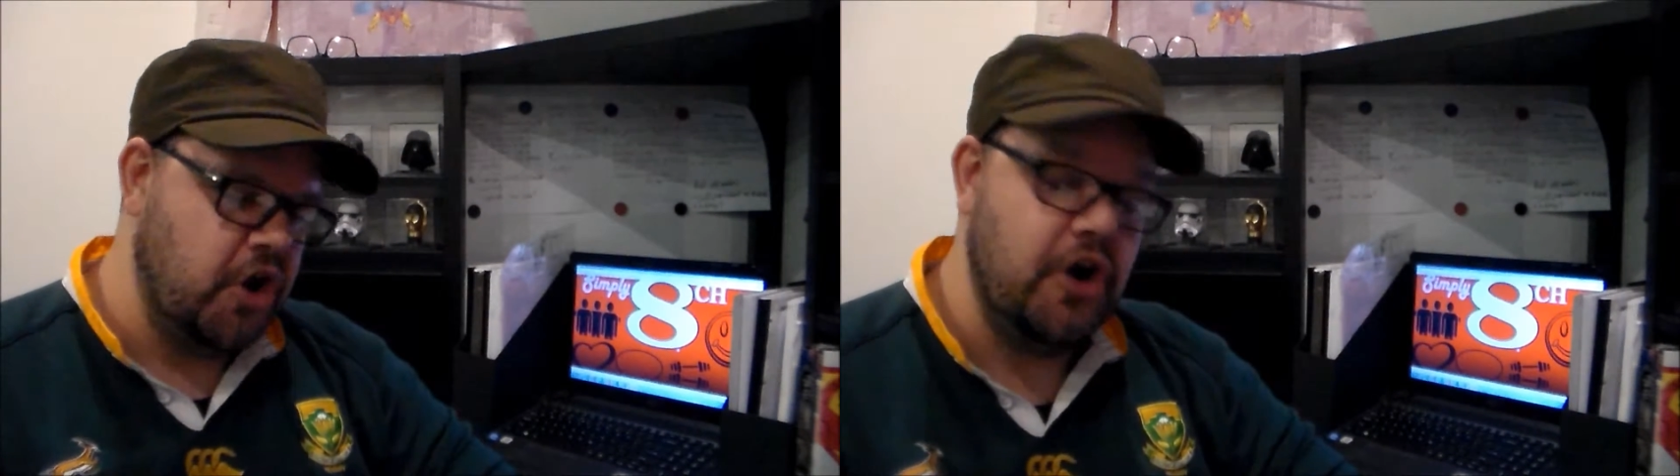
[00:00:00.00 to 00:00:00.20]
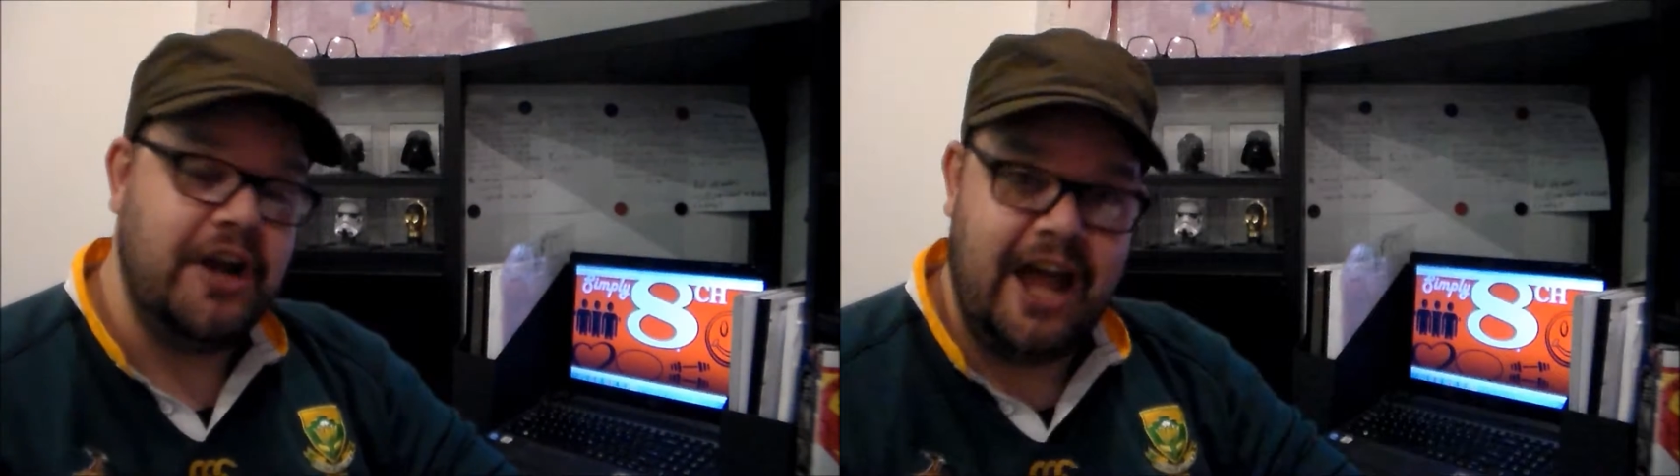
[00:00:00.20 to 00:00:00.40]

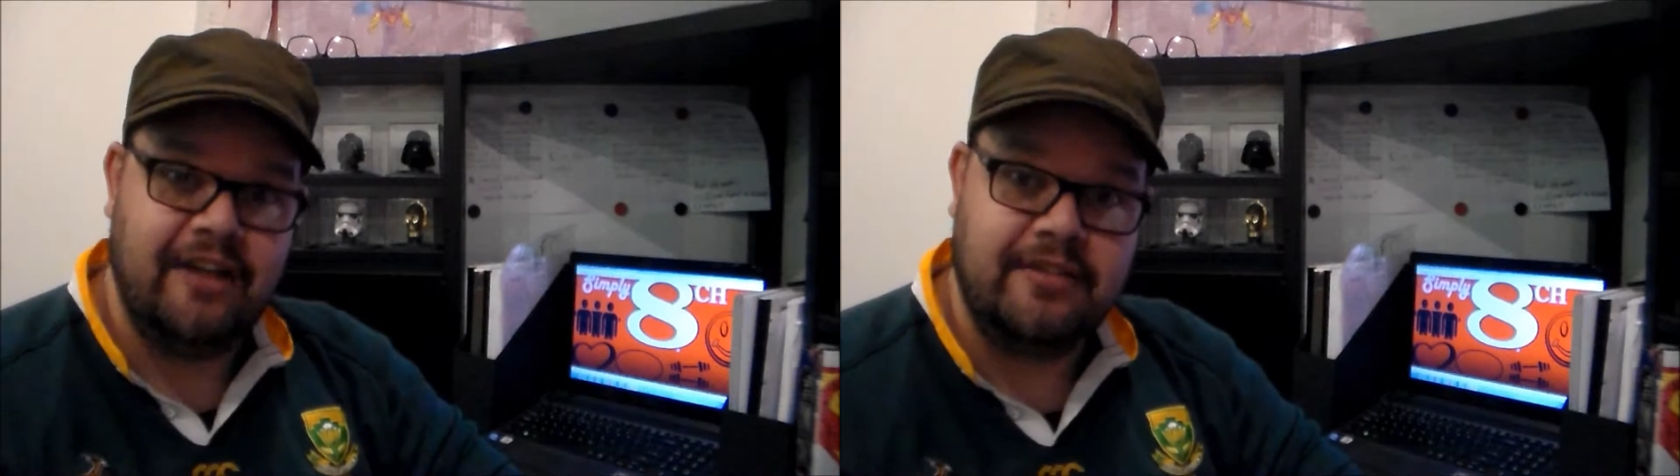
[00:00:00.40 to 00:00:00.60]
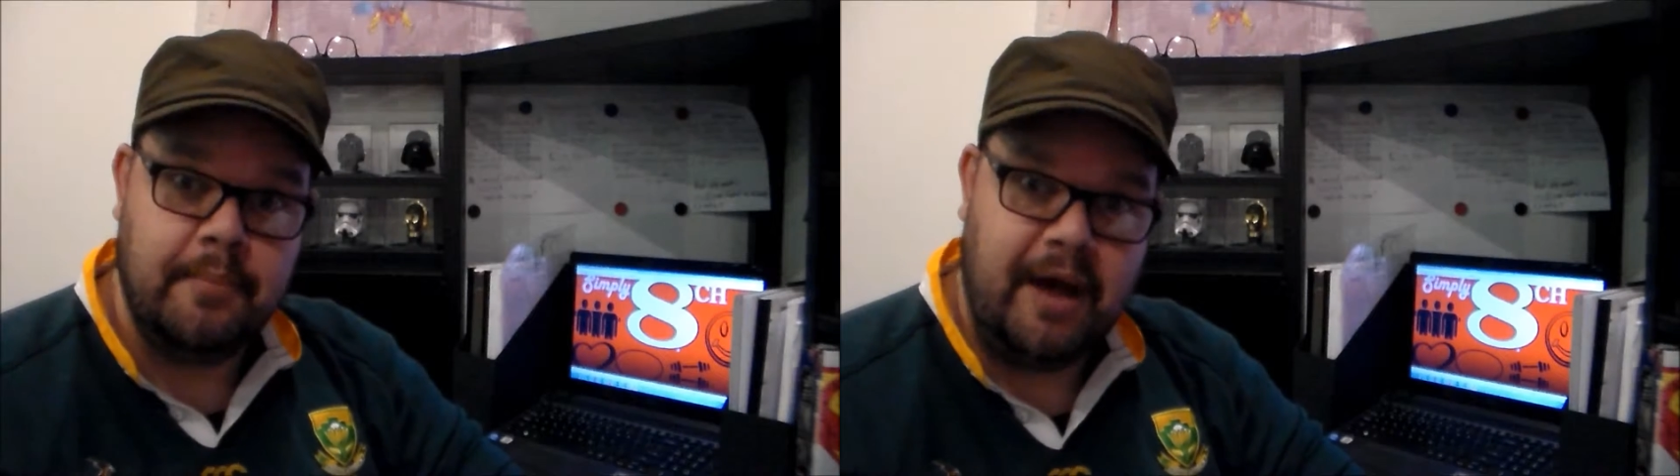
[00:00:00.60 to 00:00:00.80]
known
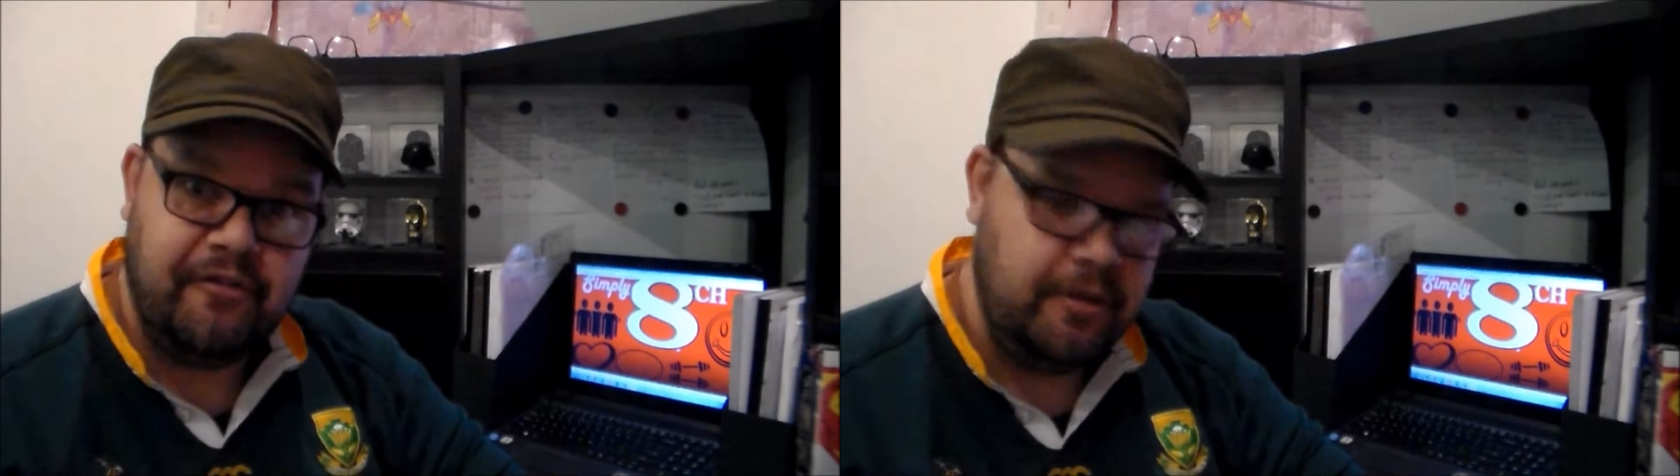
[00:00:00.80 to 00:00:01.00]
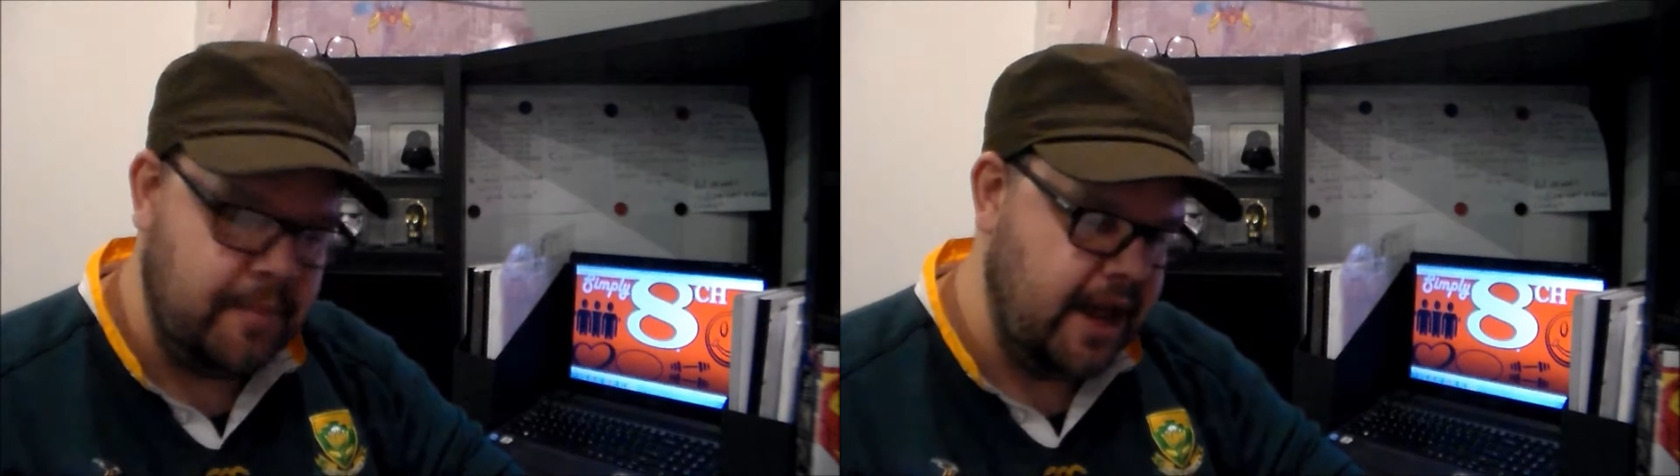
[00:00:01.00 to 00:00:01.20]
as the
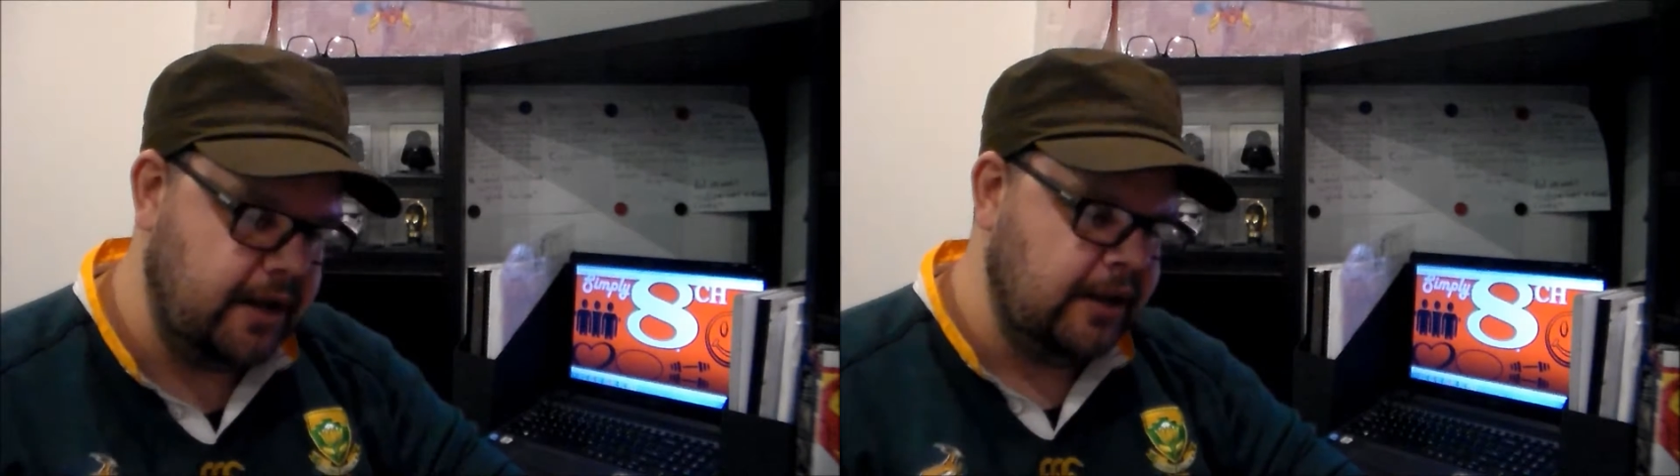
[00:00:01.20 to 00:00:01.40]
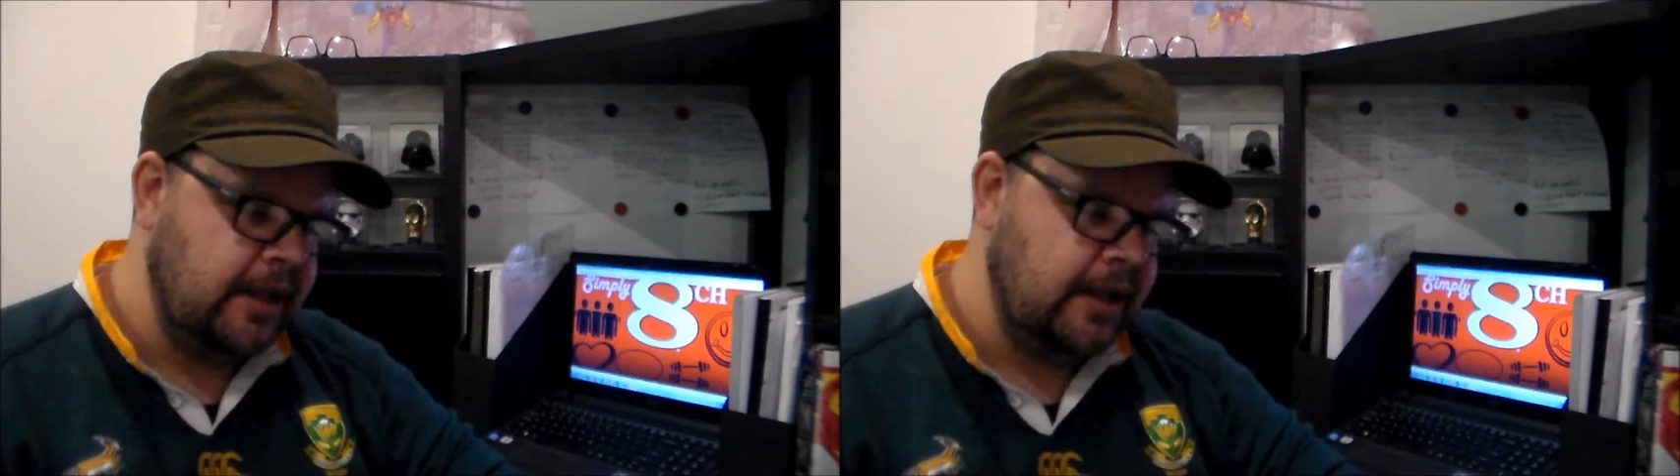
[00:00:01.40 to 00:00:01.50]
Muffin Man.